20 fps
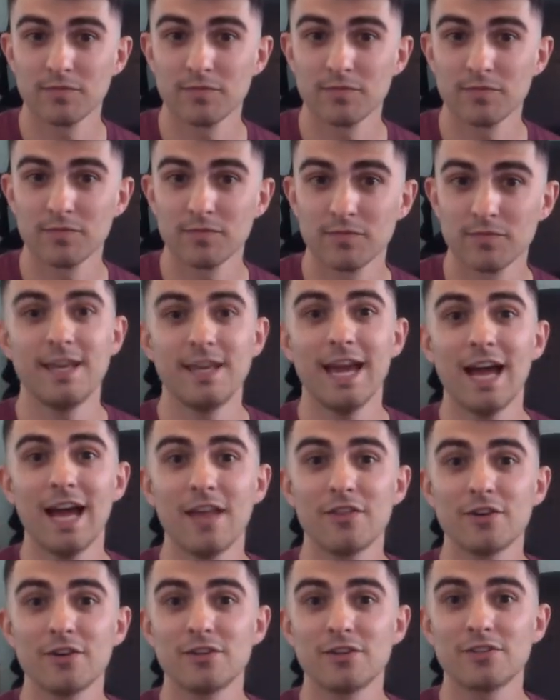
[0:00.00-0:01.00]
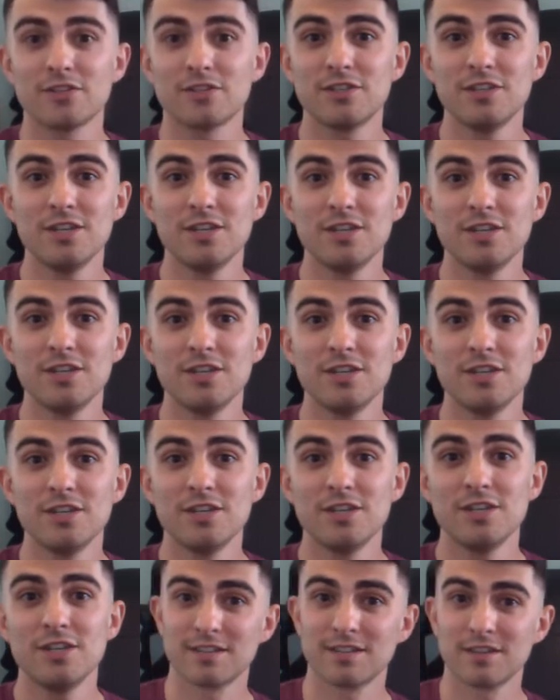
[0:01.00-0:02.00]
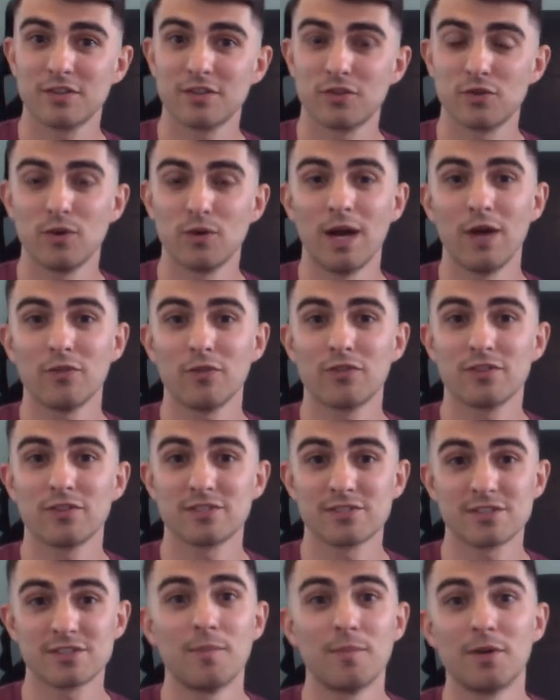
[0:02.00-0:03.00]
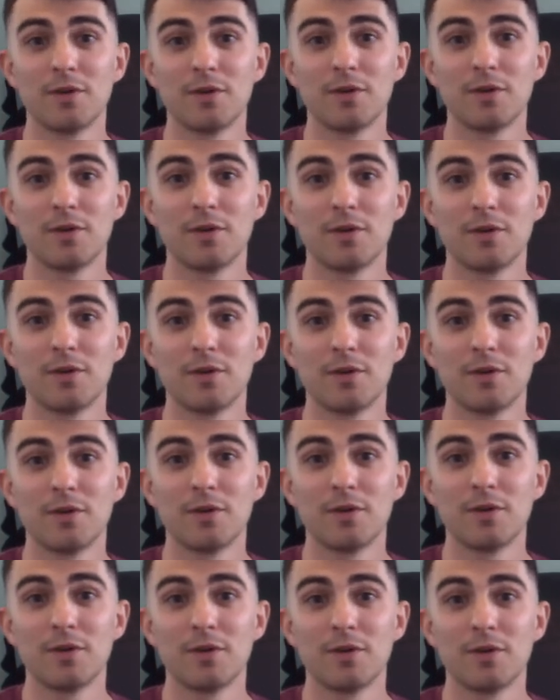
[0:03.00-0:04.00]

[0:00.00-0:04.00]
gathers nuts throughout the summer and the fall.